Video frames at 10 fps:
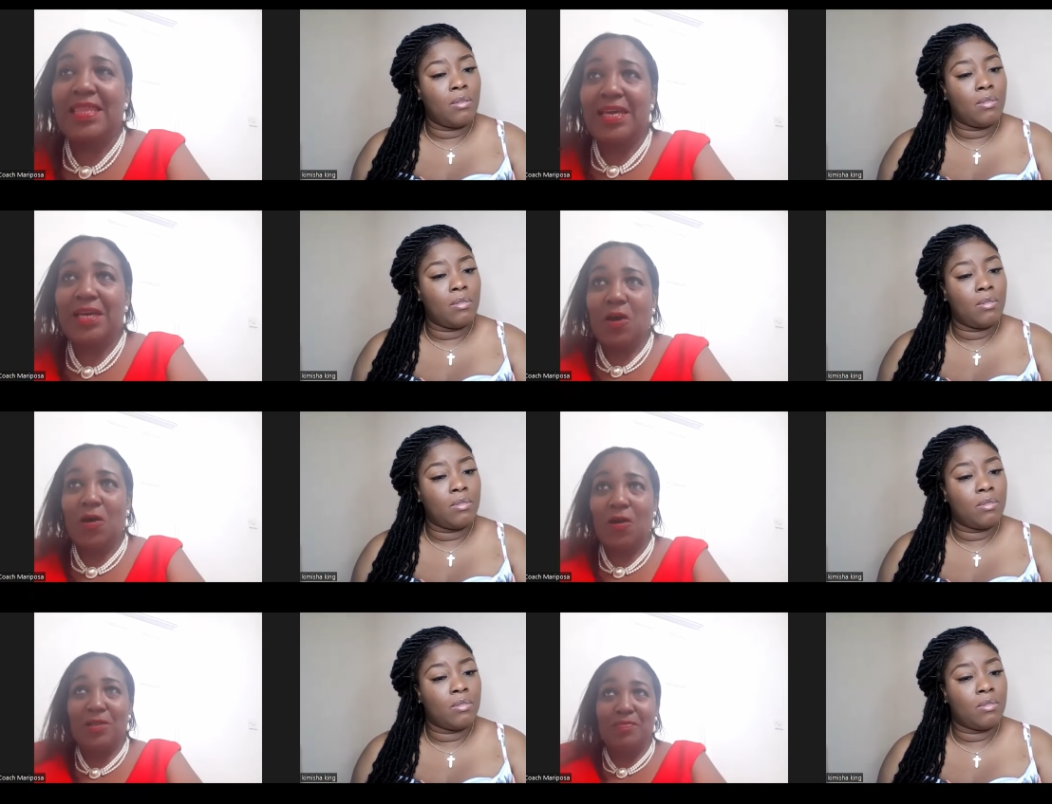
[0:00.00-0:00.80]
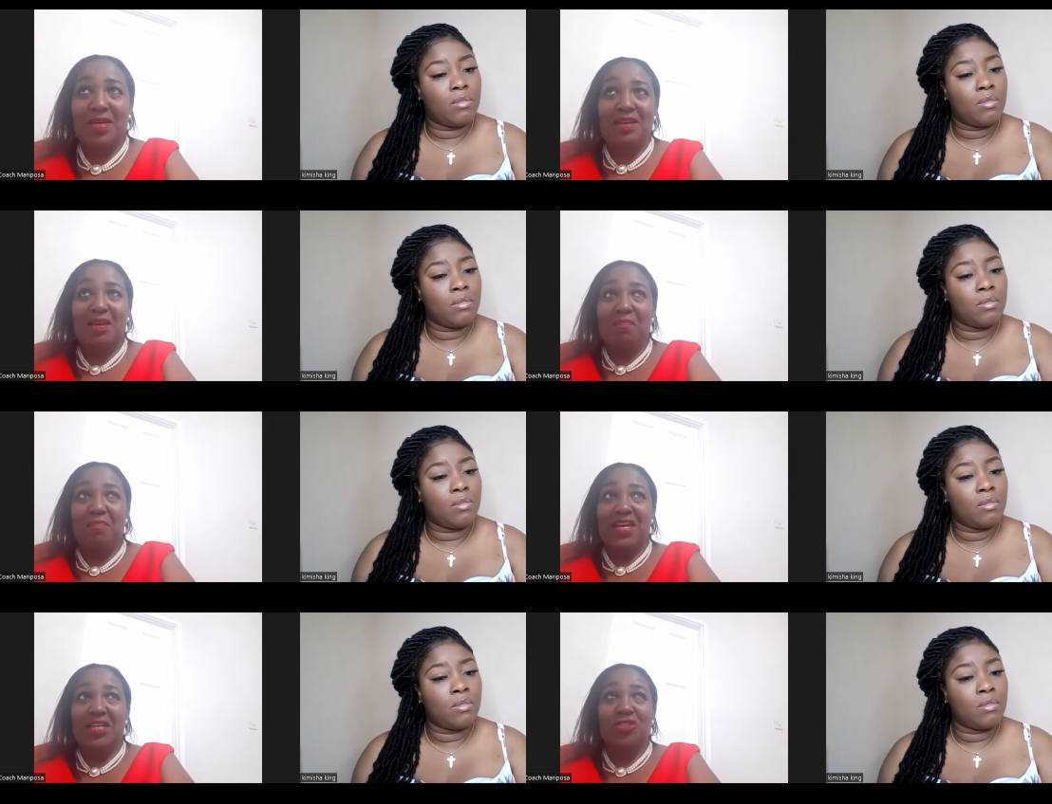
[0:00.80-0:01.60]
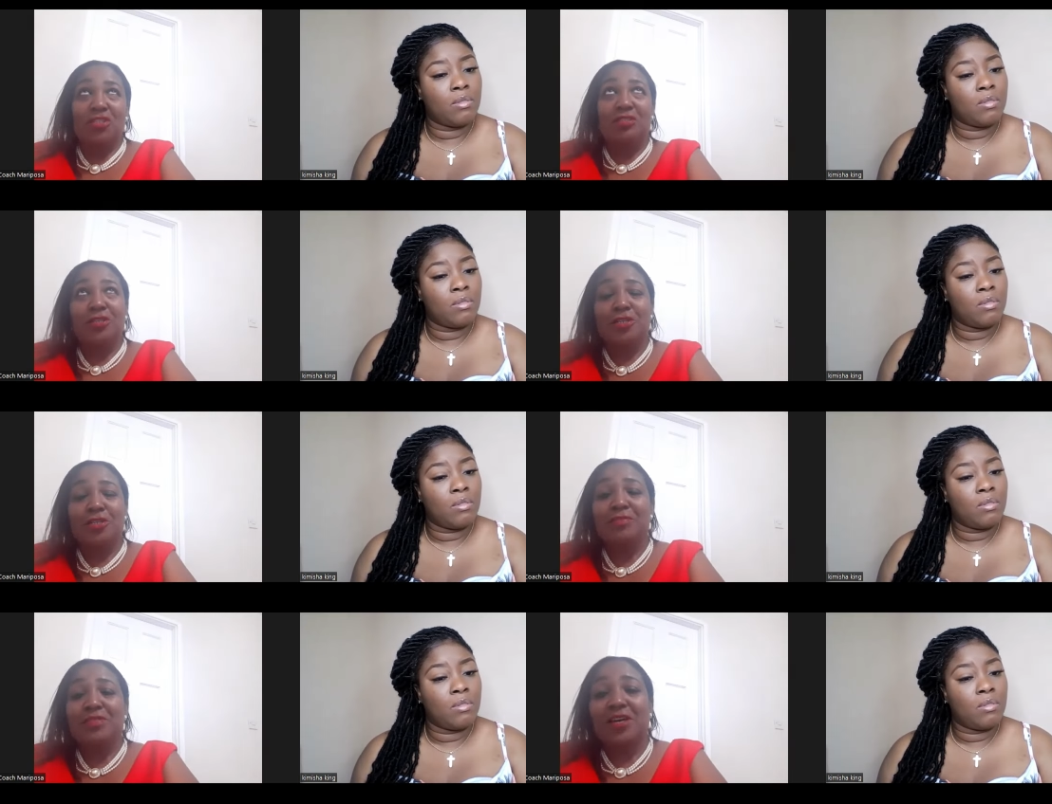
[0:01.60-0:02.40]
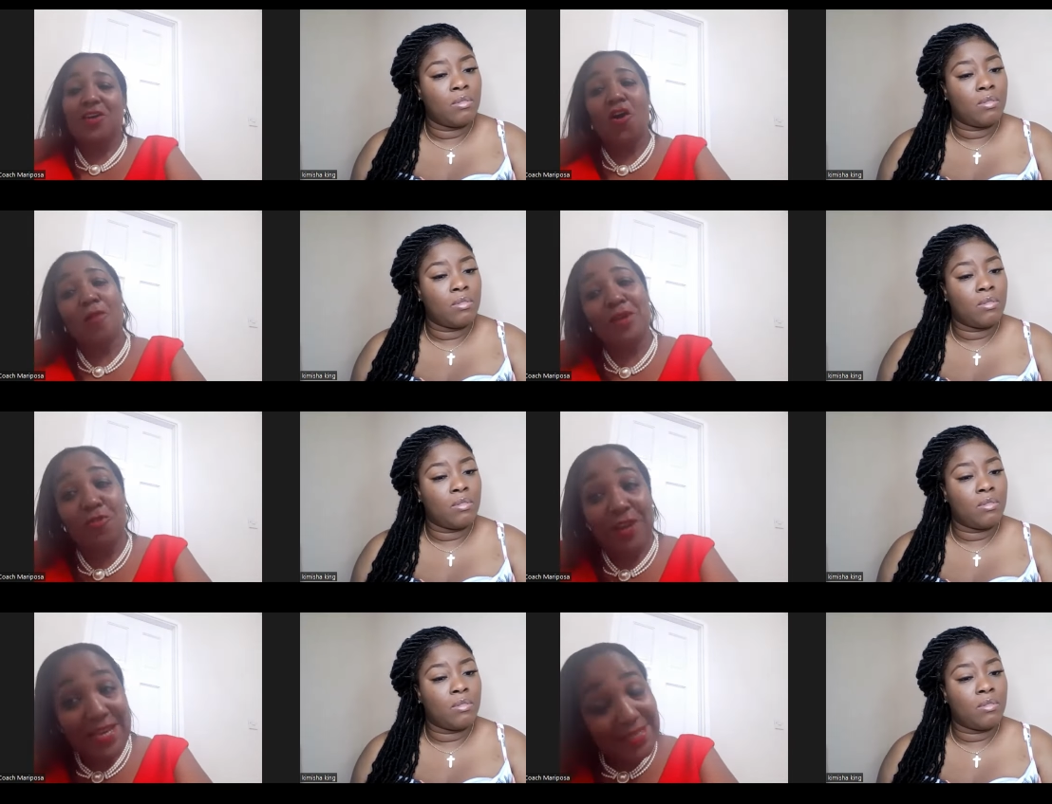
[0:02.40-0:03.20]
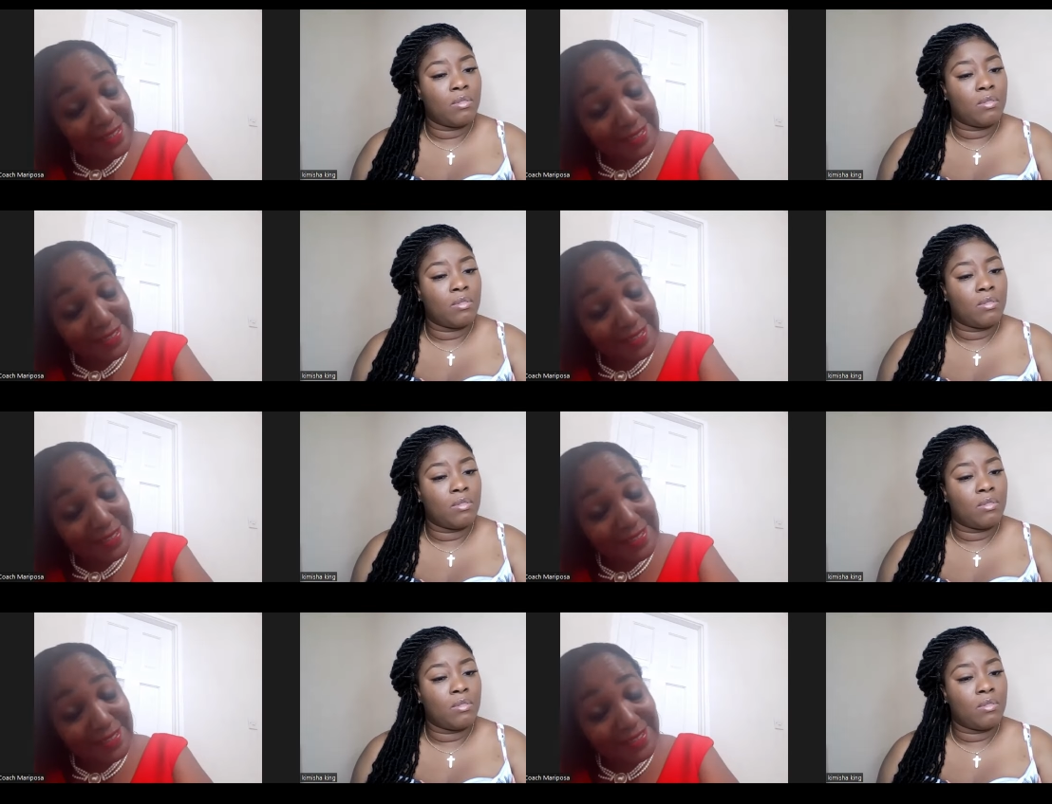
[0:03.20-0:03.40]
Speaker 1: They called me in Bajan terms, they call me great.